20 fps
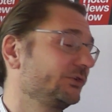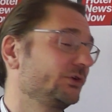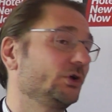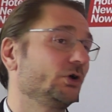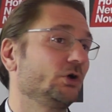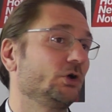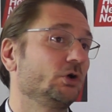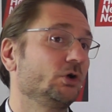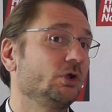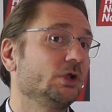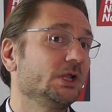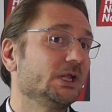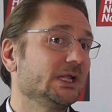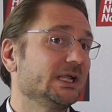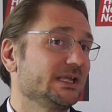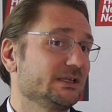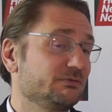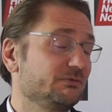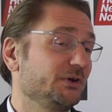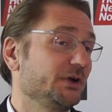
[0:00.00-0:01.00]
So
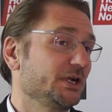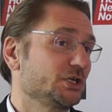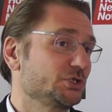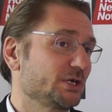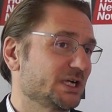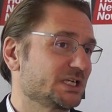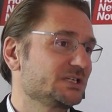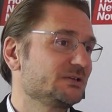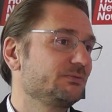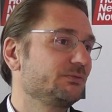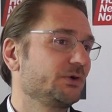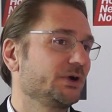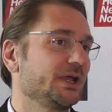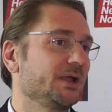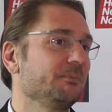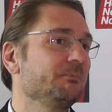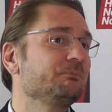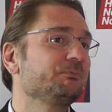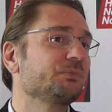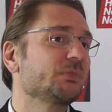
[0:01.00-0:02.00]
it's very attractive for
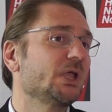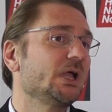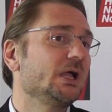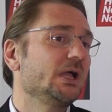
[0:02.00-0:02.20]
them,